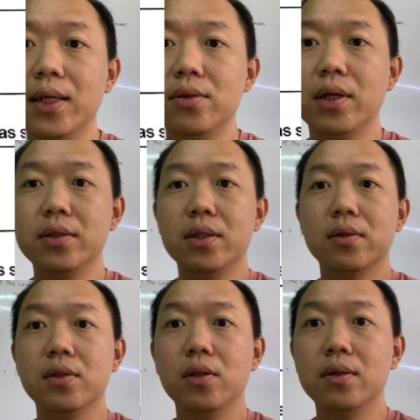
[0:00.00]
next
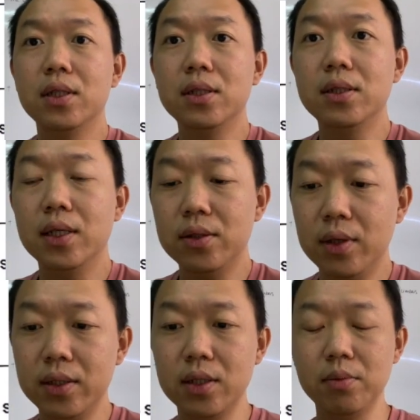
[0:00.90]
question. So this next
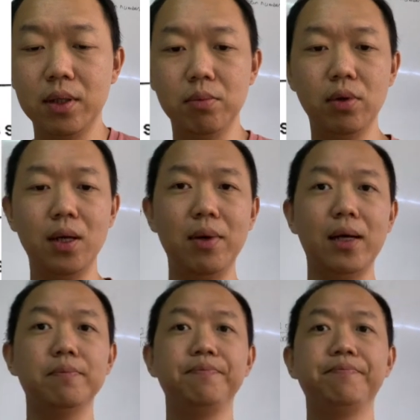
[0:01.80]
question is about the polar
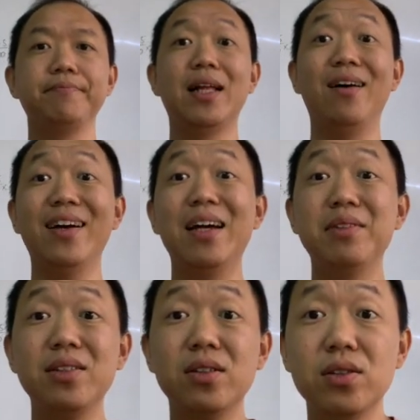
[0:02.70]
bear. Okay, I'm
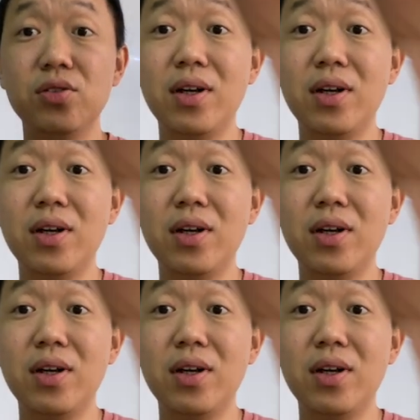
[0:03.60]
just going to